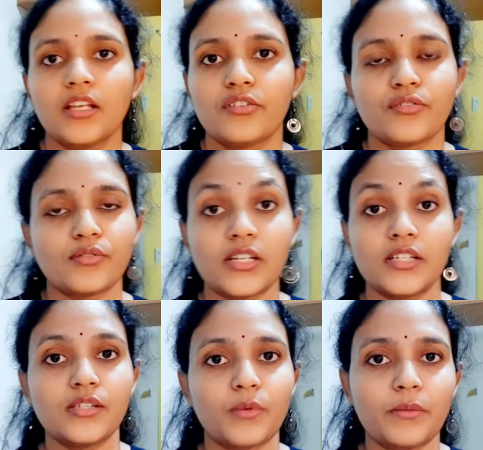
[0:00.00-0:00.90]
So that
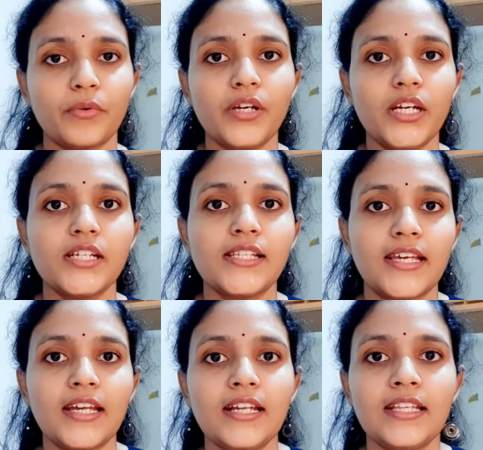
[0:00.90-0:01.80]
is one point. And
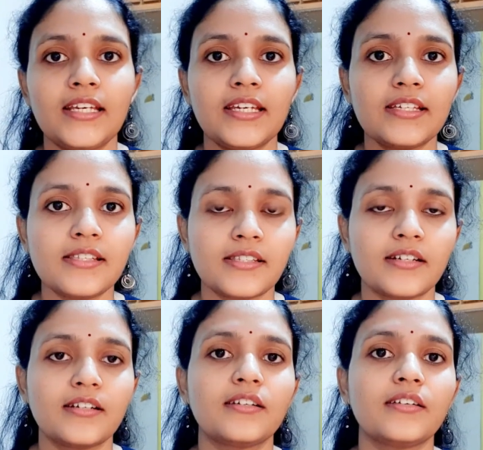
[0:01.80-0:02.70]
second thing is,
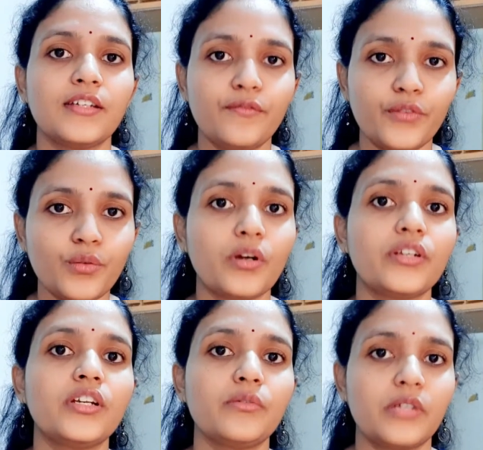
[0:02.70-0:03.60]
if you
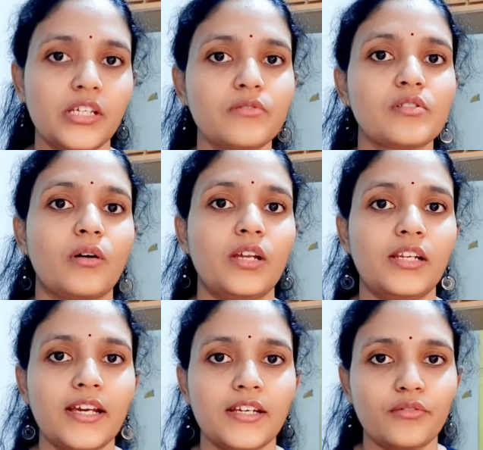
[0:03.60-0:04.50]
wanted to reuse oil,
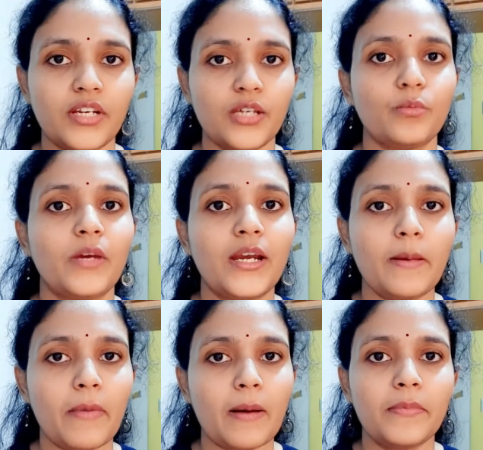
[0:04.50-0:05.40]
like today you made a
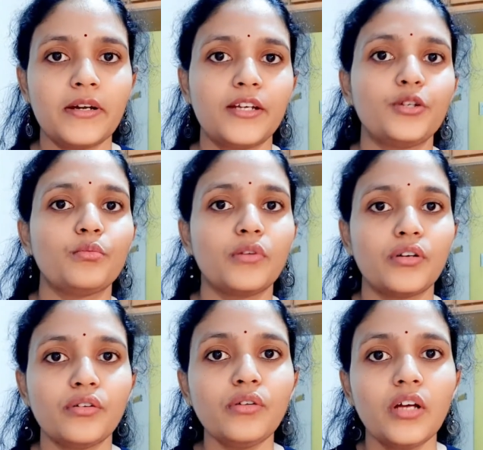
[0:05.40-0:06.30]
papad and
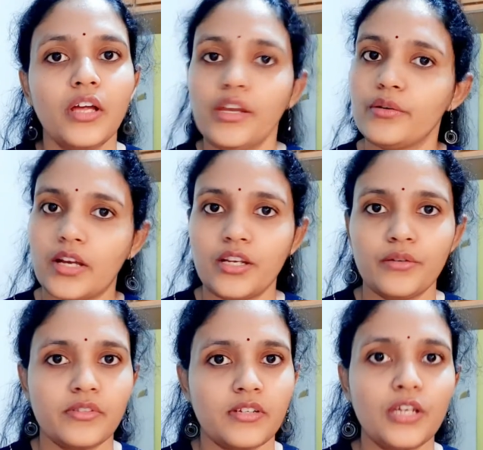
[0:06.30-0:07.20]
tomorrow you can
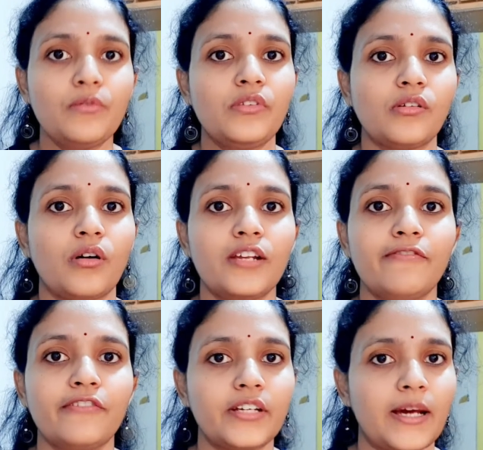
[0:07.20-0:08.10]
reuse the oil
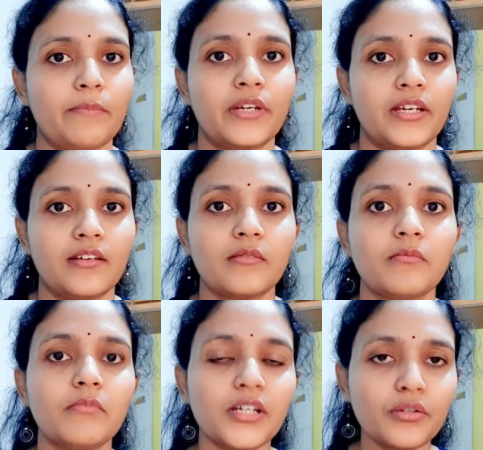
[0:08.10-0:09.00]
for tampering,
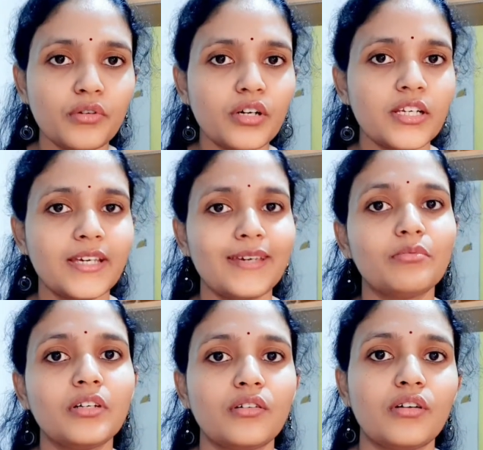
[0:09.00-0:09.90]
but do not keep
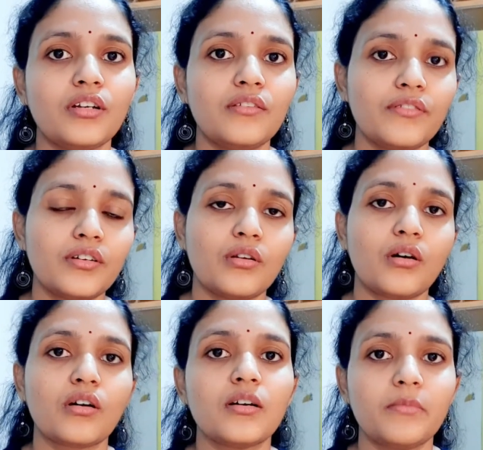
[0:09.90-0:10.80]
that oil for
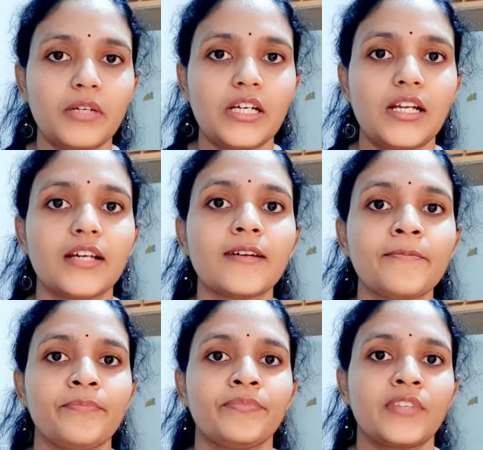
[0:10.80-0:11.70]
longer period. Like
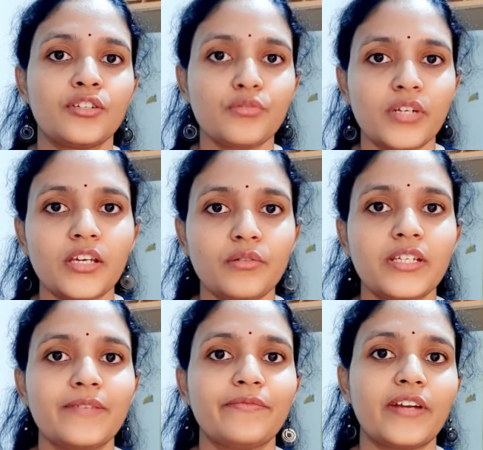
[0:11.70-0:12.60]
today you
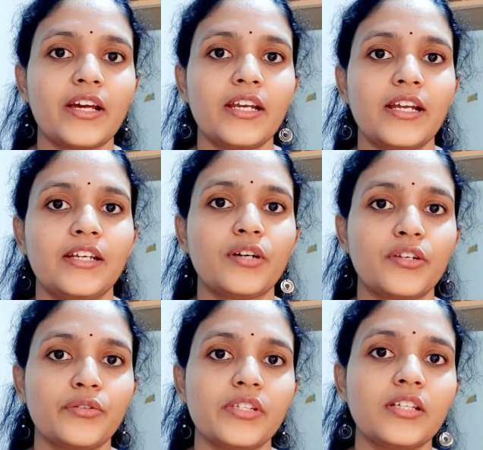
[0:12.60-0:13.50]
deep fried and you are
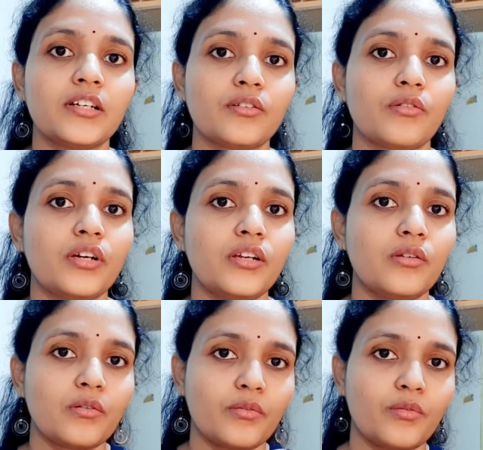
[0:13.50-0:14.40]
using that oil
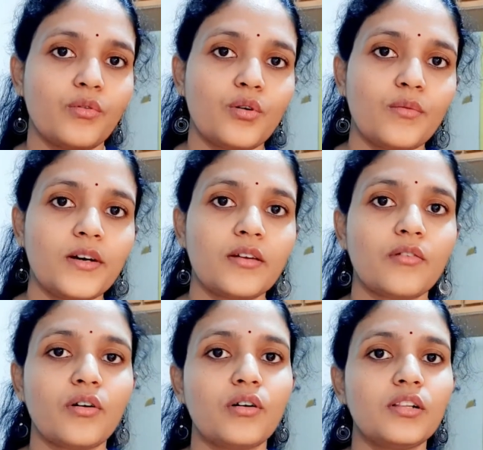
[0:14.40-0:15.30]
over
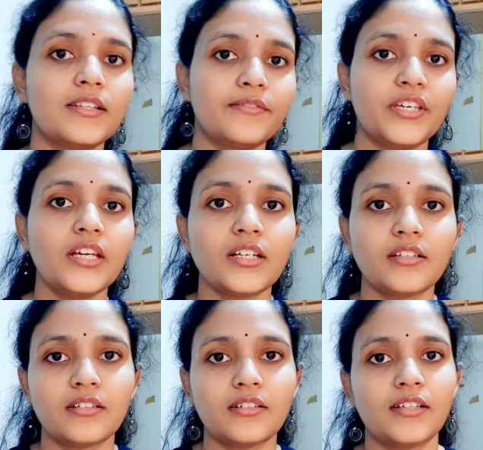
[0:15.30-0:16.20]
all the week,
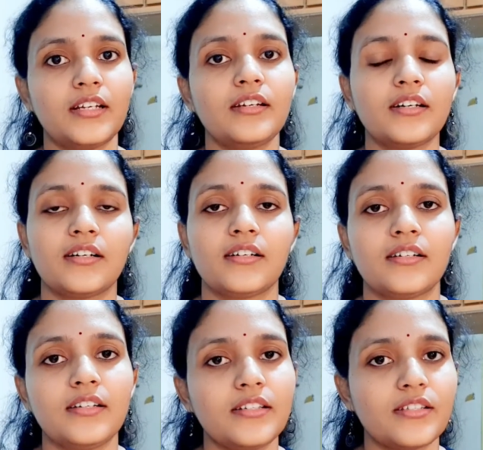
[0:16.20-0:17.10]
then
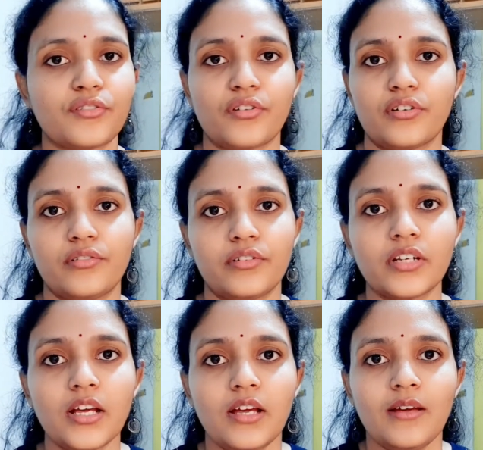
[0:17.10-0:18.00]
it is not good,
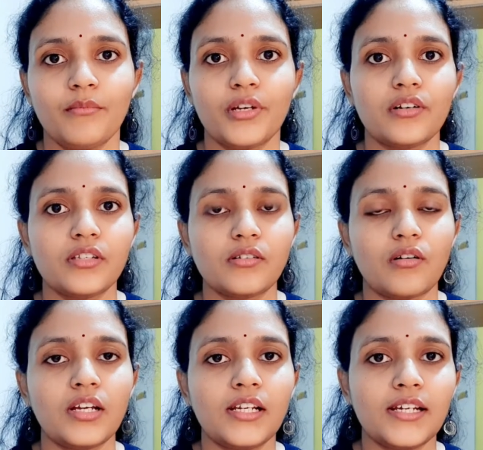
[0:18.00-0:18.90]
because the
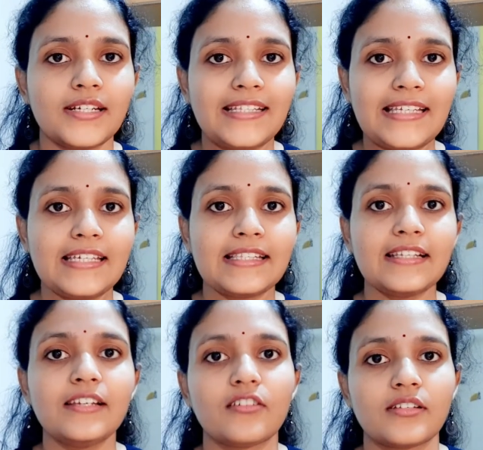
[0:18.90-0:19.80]
oil gets
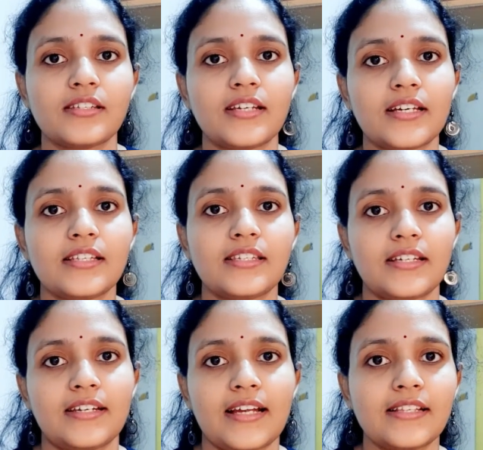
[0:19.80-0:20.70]
easily oxidized
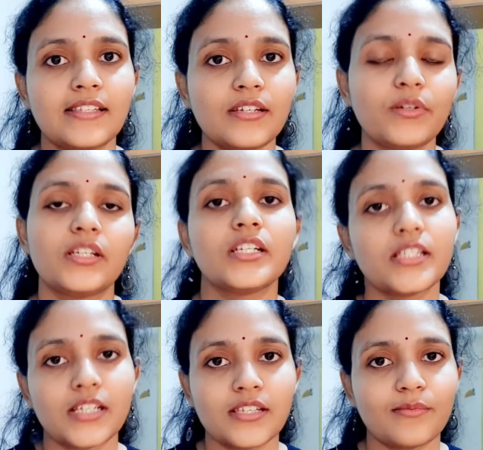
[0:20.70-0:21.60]
and rancid when it
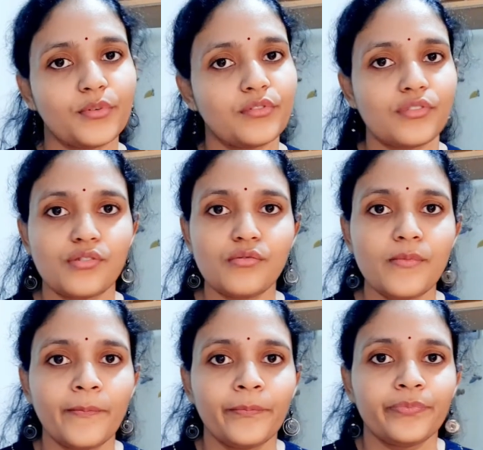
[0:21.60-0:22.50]
is exposed to
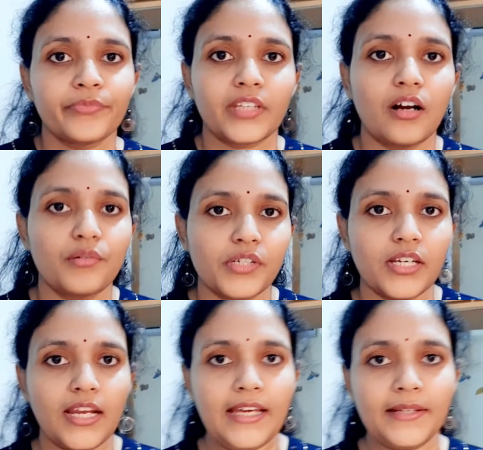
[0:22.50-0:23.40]

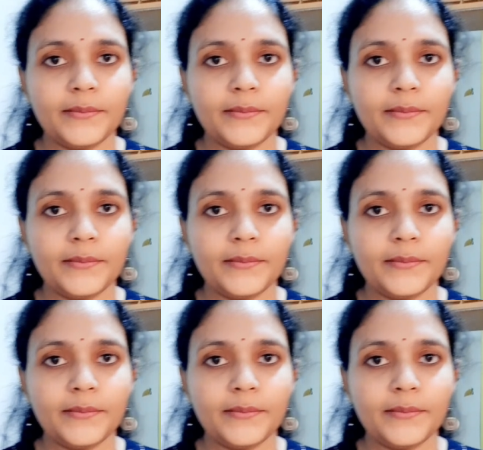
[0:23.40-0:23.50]
outer air.